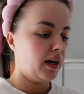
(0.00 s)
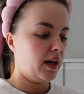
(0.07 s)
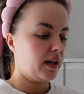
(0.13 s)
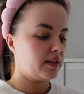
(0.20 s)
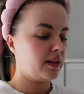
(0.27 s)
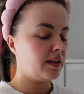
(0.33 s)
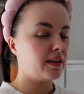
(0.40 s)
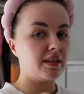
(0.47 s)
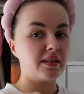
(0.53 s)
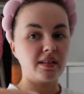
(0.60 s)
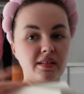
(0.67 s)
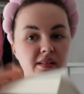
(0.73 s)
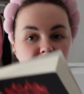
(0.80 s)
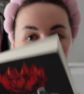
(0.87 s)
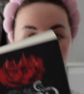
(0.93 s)
I think this
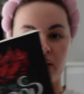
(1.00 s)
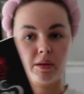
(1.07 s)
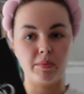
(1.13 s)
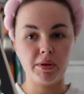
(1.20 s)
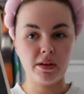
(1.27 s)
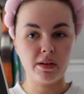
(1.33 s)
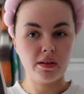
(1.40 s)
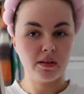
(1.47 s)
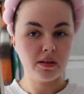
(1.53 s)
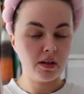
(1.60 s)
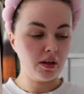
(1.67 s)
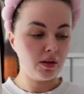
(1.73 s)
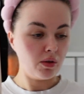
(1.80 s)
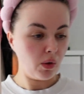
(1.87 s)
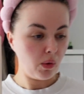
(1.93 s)
is still going to be
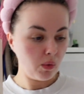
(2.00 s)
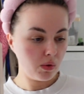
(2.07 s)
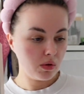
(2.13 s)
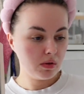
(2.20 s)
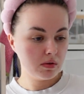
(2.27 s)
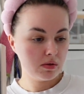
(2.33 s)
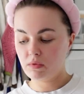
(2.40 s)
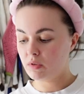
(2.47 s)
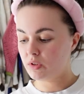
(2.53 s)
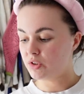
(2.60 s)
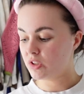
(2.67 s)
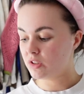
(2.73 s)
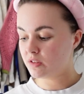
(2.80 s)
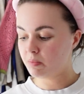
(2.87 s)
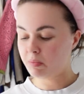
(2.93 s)
a no, which
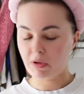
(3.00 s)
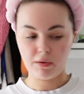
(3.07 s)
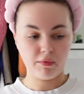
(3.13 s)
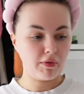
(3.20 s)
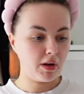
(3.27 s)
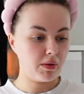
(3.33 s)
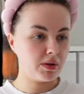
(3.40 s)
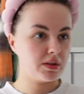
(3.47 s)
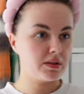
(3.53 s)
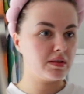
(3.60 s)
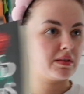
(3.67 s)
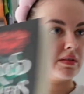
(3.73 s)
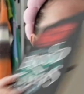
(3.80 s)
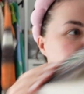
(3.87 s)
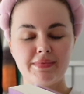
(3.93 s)
is Blood
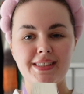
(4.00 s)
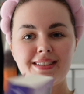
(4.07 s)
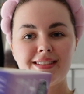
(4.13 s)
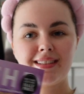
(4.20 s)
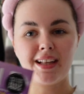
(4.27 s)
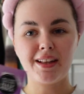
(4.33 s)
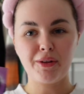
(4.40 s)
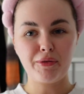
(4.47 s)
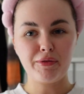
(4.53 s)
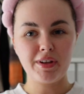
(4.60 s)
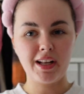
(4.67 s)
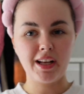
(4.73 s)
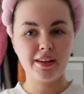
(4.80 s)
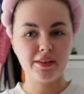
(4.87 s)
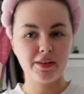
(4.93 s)
Flowers. Still not
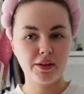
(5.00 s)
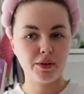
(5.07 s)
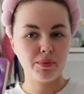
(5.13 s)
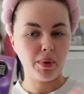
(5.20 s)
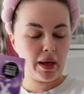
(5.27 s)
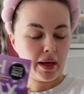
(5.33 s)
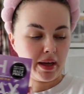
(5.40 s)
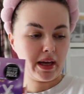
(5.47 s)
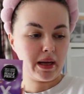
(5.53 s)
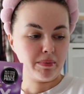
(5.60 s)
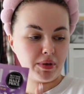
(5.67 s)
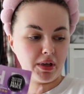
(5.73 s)
feeling the way I am